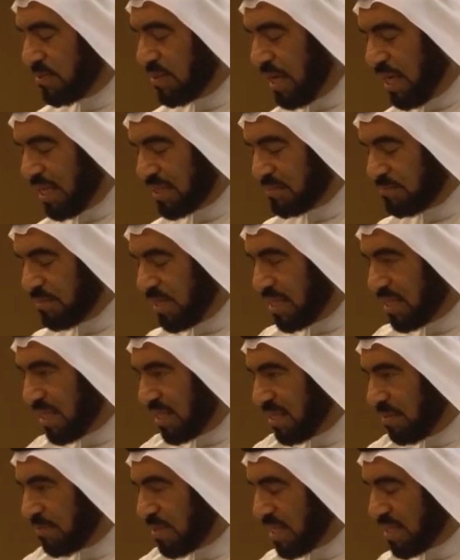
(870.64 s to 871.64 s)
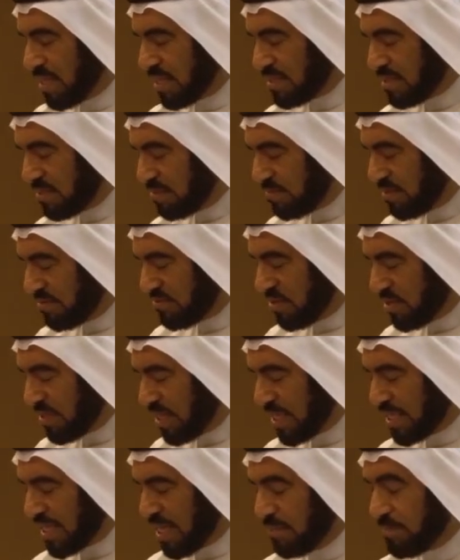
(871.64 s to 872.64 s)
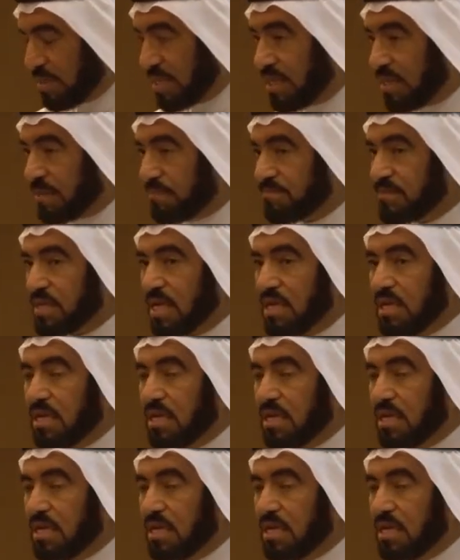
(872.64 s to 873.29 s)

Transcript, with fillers: to Azman and the brothers before I came here.